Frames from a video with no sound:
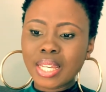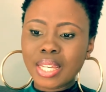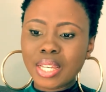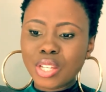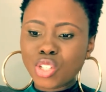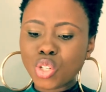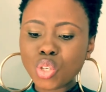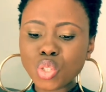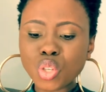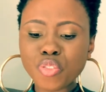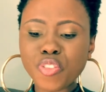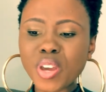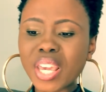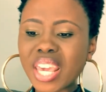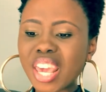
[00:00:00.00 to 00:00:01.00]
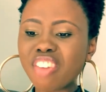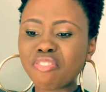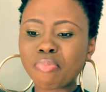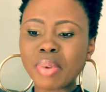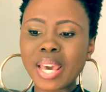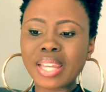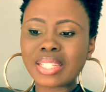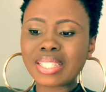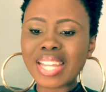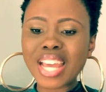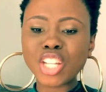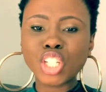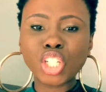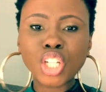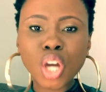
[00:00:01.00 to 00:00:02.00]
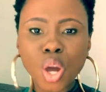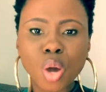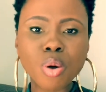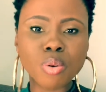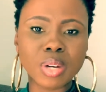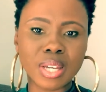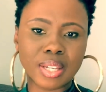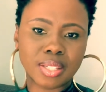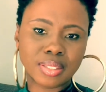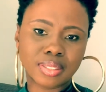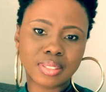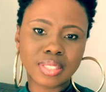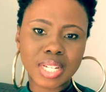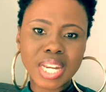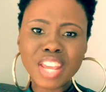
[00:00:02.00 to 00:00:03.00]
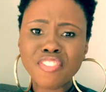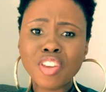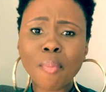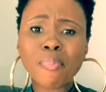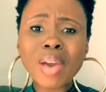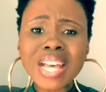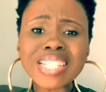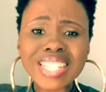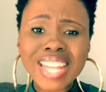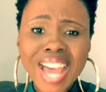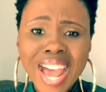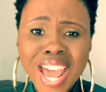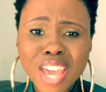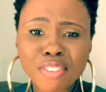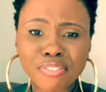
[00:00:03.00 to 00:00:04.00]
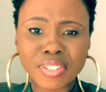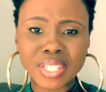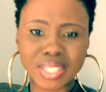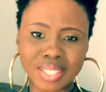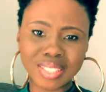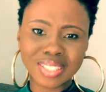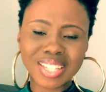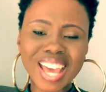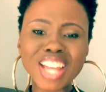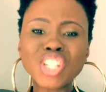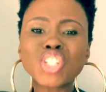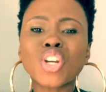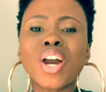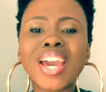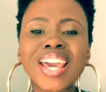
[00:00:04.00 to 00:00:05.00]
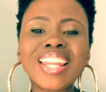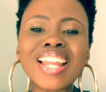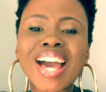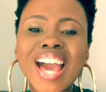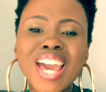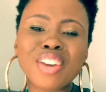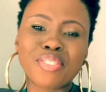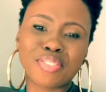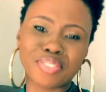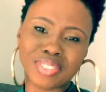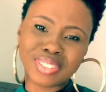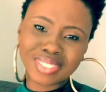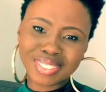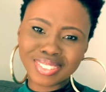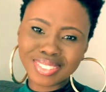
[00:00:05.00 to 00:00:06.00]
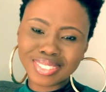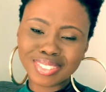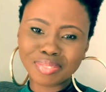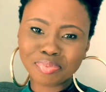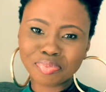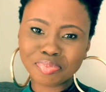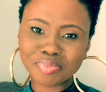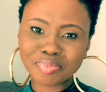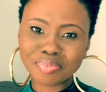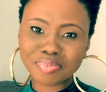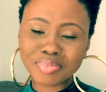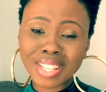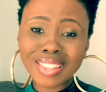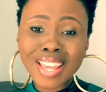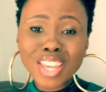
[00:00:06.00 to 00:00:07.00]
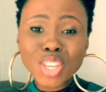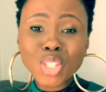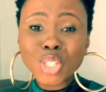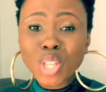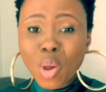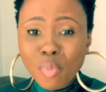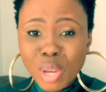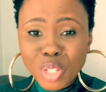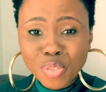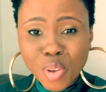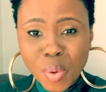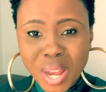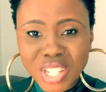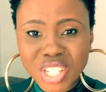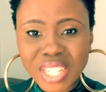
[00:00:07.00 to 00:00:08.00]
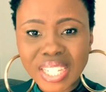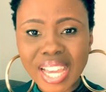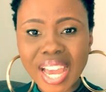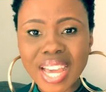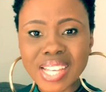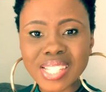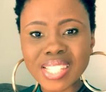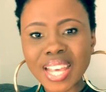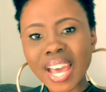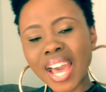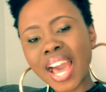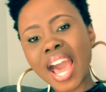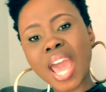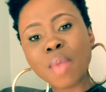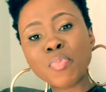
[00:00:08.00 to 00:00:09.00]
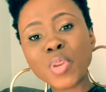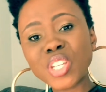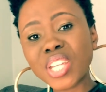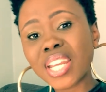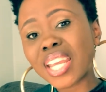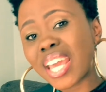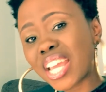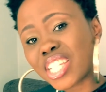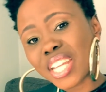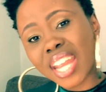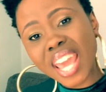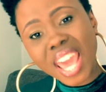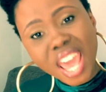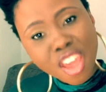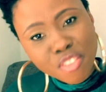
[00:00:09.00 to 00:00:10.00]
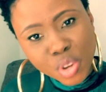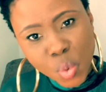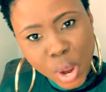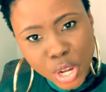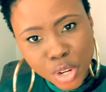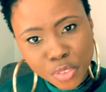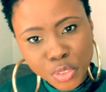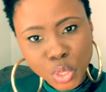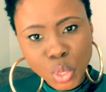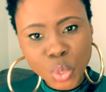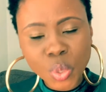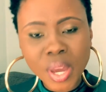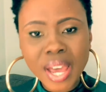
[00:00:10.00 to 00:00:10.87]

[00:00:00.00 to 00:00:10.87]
Choose to forgive, man. Let go. Live your best life. Enjoy life. Thank you so much for watching, guys. I appreciate each and every one of you.